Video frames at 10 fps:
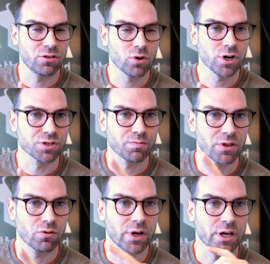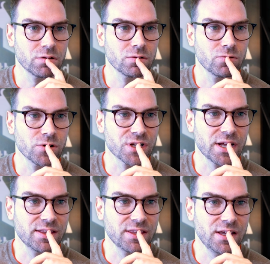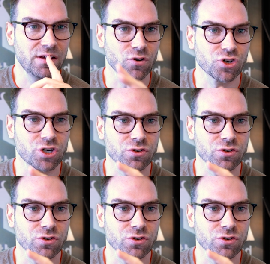The worst, by the way, was in the first year